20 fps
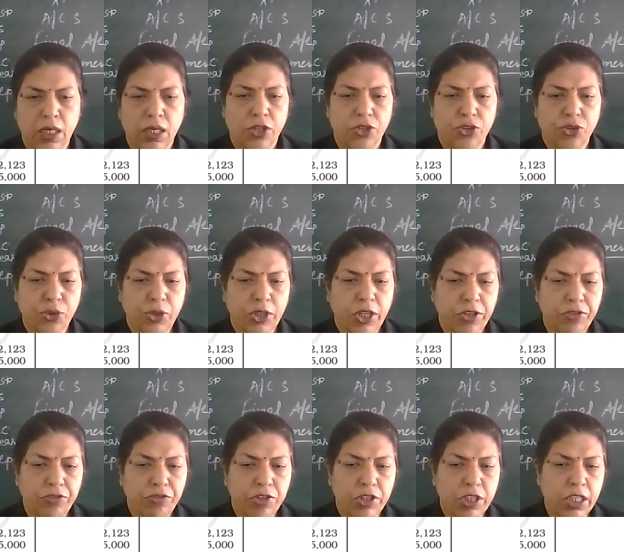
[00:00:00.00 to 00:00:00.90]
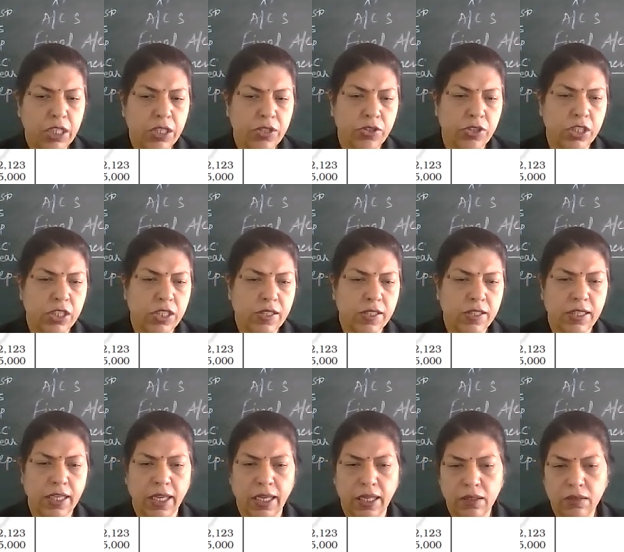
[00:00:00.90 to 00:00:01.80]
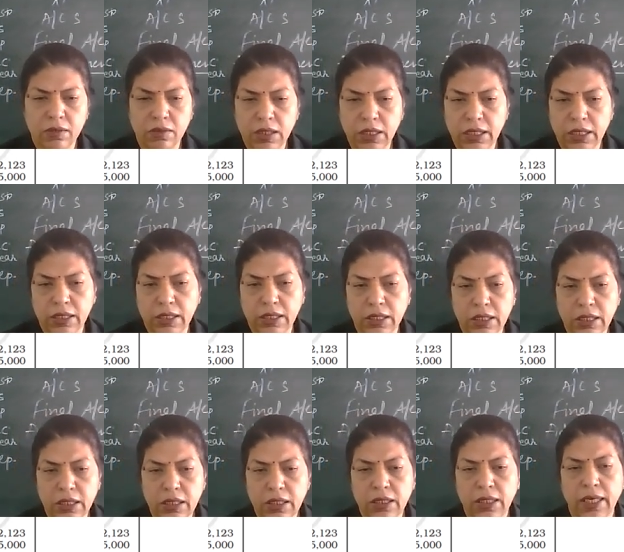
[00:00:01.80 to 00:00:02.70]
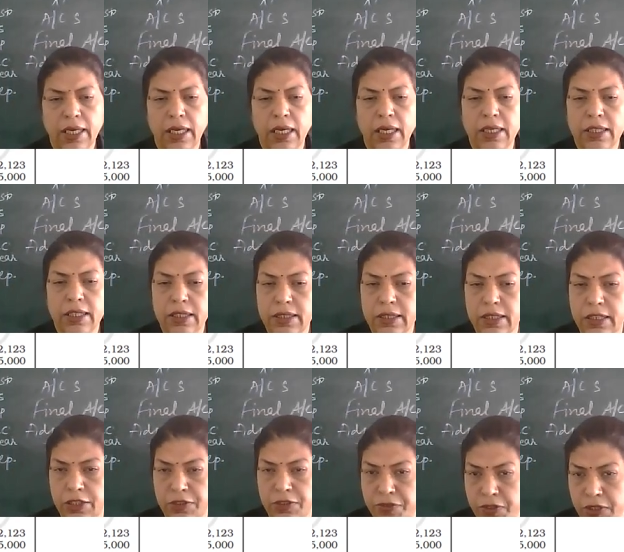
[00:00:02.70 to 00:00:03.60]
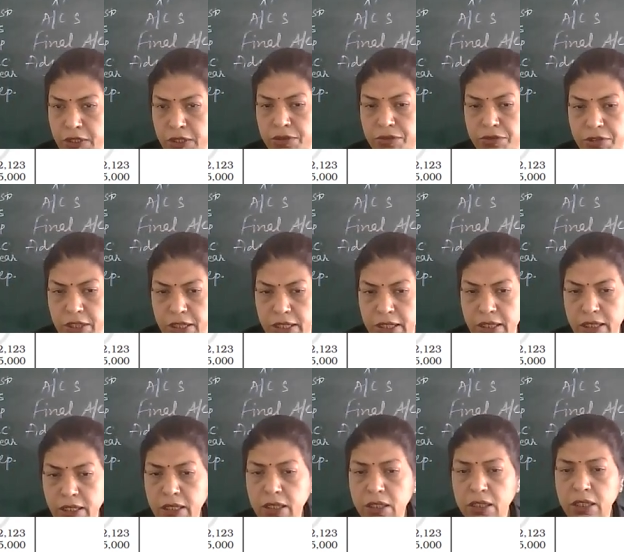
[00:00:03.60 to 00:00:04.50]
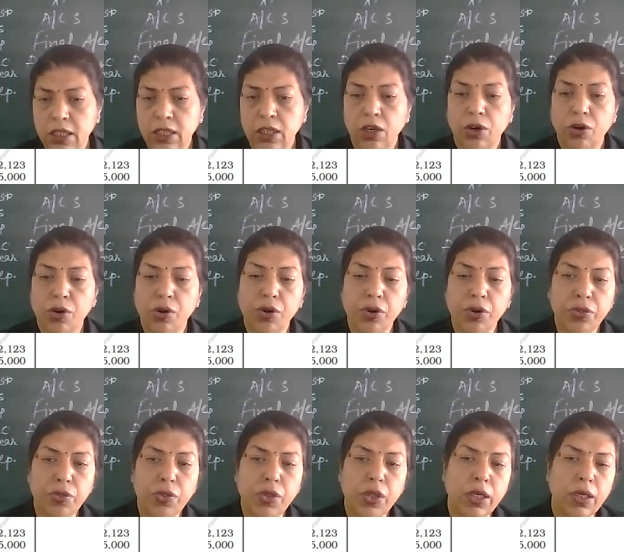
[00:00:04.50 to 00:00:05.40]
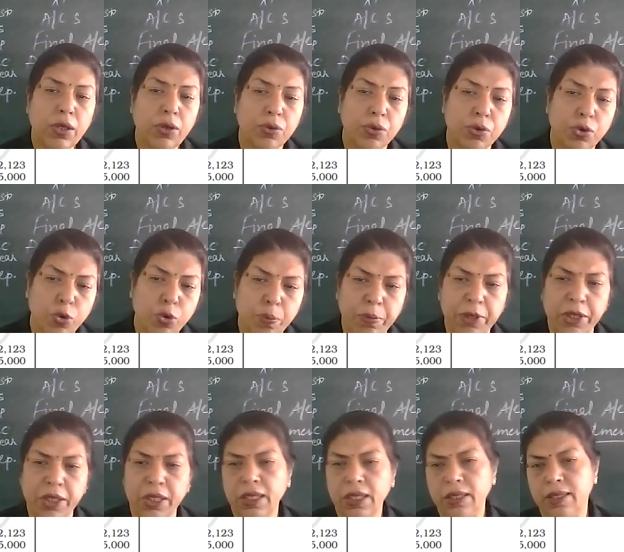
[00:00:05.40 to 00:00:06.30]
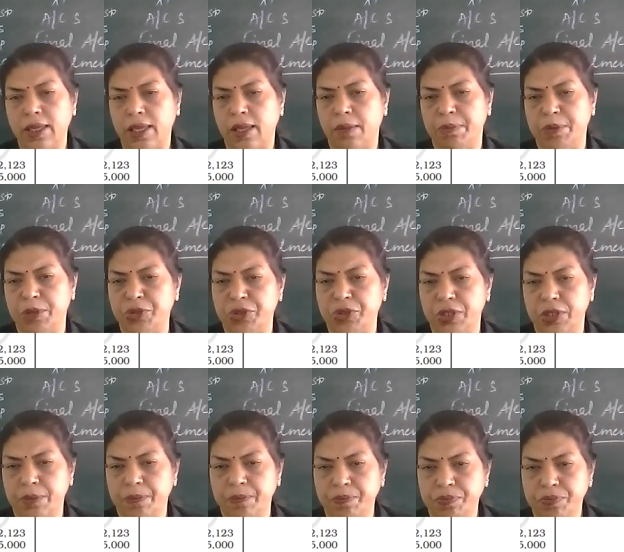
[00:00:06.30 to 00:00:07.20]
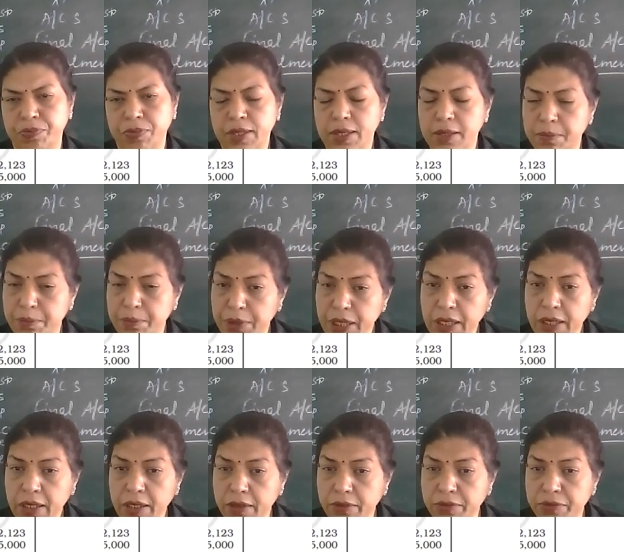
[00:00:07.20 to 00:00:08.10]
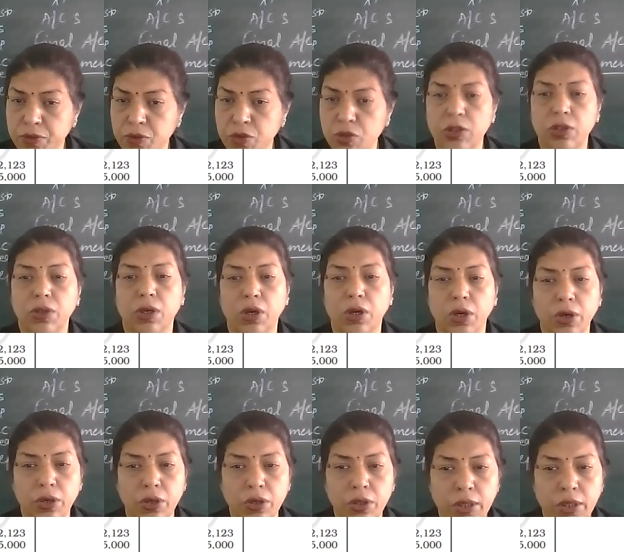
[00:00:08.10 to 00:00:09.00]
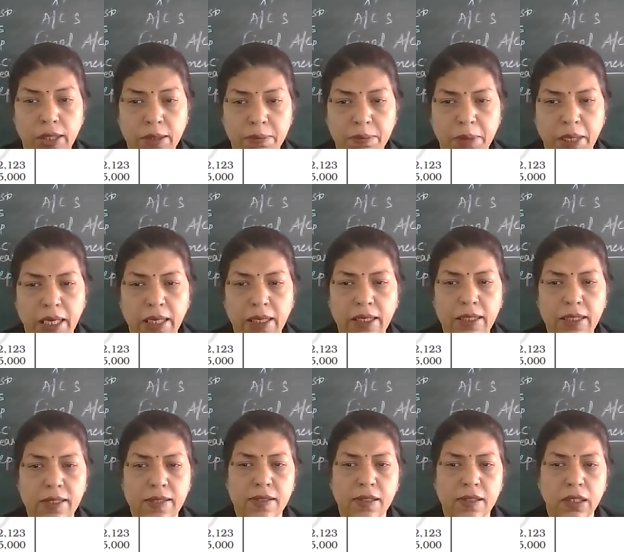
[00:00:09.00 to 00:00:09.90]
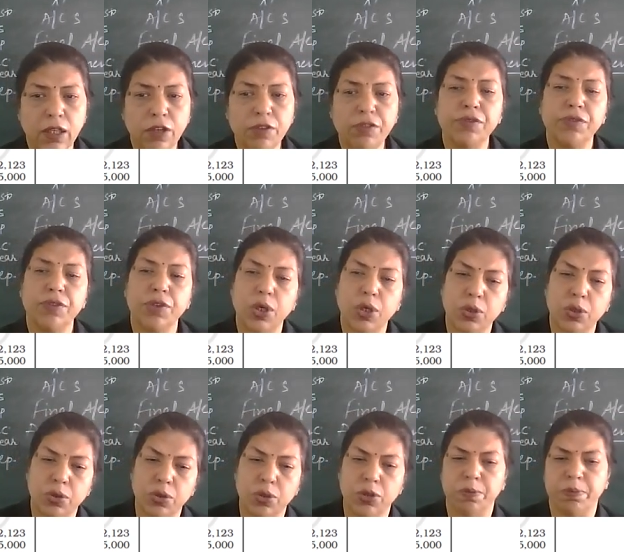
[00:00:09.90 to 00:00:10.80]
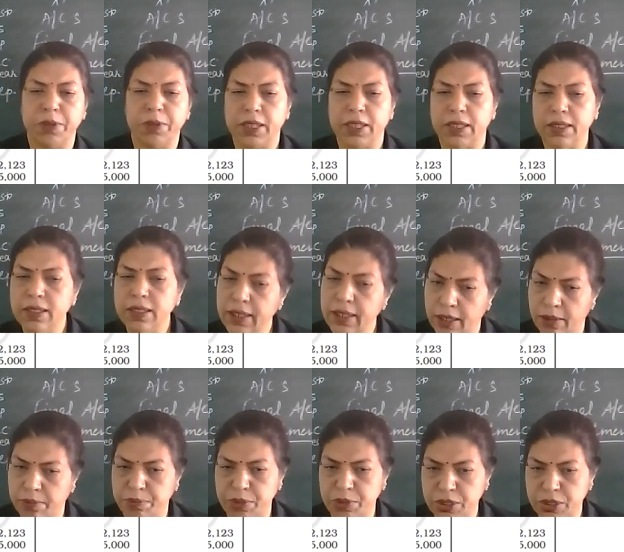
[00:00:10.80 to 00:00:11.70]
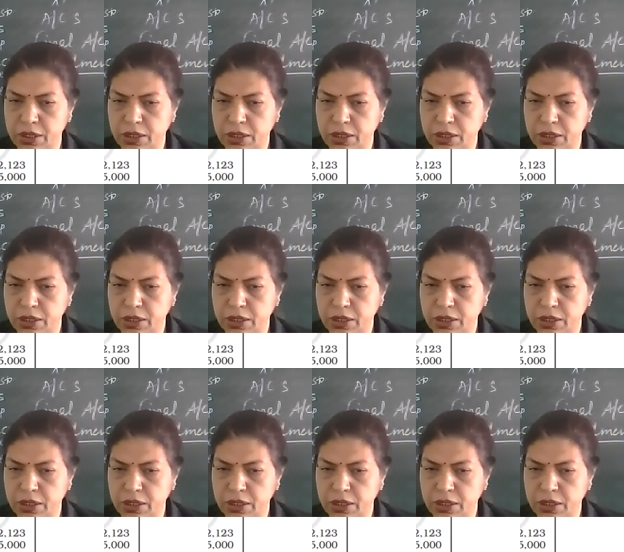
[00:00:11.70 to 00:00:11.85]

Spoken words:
So interest is calculated at a given rate on the opening capital. Be careful, on the balance of opening capital,